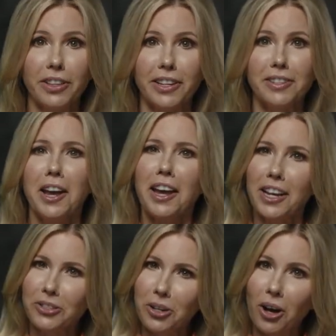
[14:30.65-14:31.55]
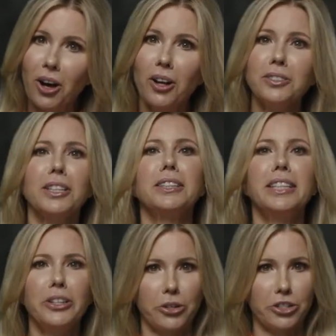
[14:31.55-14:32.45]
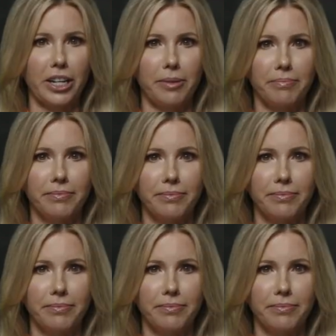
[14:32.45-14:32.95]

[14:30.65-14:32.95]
this. It's called leadership.